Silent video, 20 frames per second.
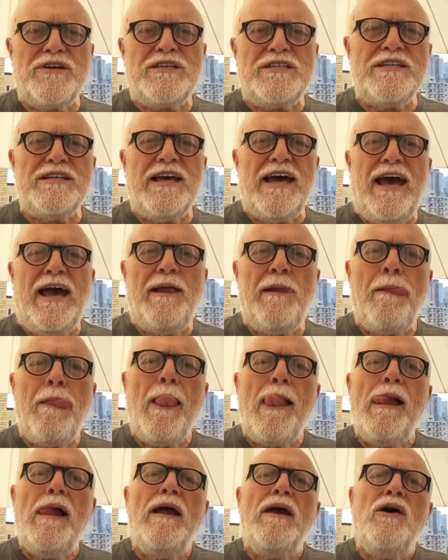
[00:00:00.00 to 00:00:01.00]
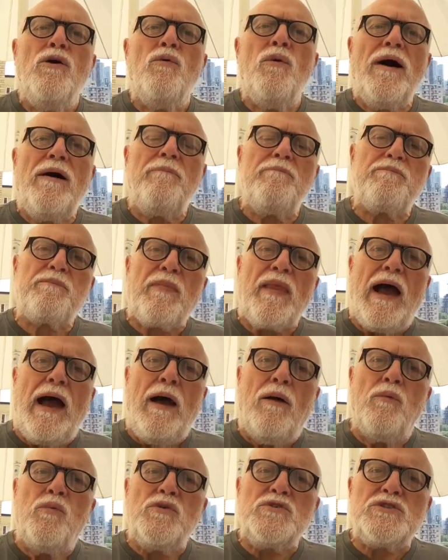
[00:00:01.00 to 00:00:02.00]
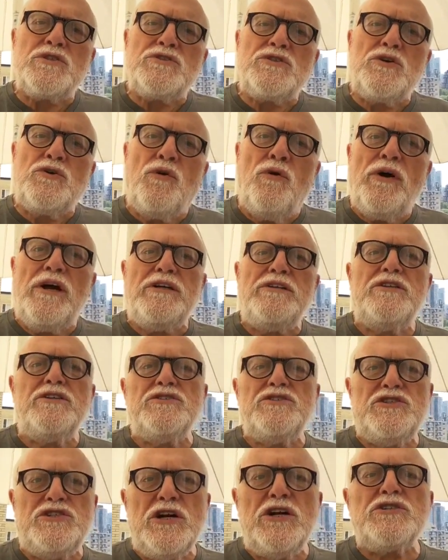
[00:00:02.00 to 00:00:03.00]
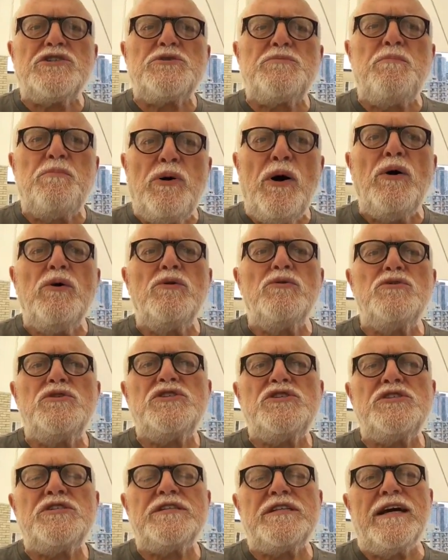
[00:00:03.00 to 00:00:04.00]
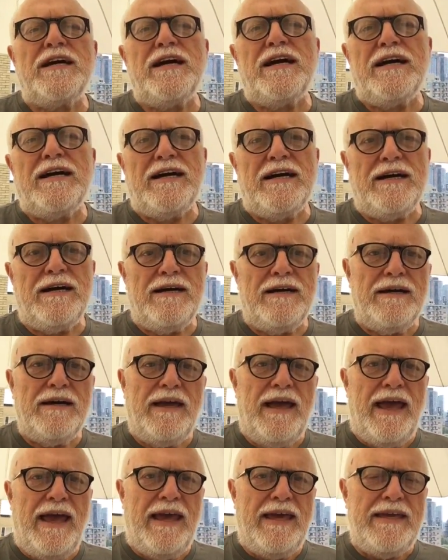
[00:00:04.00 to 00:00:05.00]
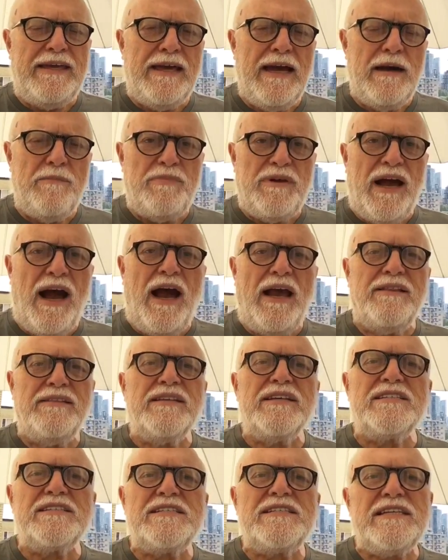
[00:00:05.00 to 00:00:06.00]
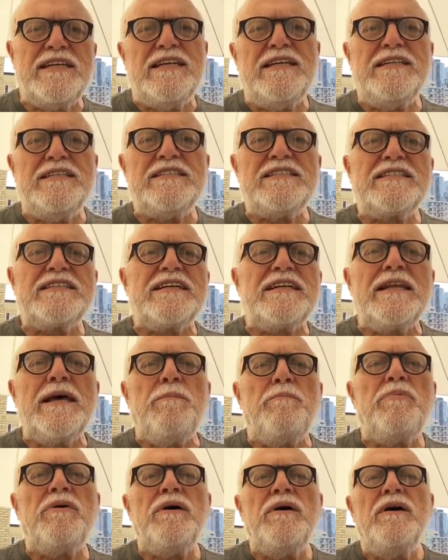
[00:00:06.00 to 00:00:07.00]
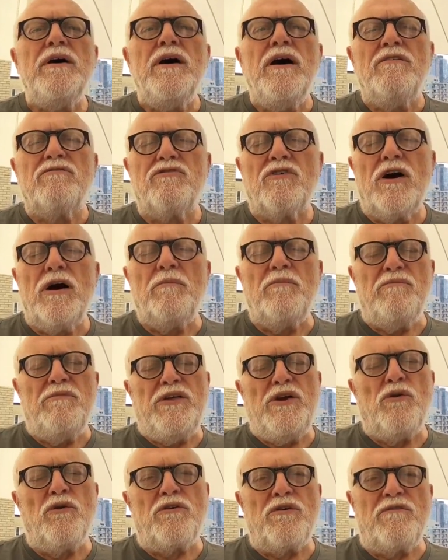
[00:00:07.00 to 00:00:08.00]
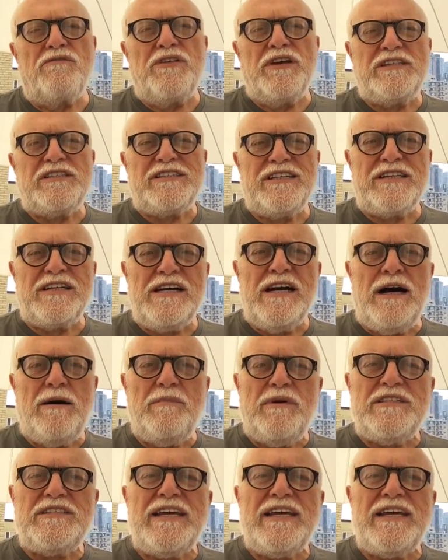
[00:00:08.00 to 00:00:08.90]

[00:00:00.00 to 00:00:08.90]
there today. Well, I was going to just post a behind-the-scenes clip from The Order of Things to Come.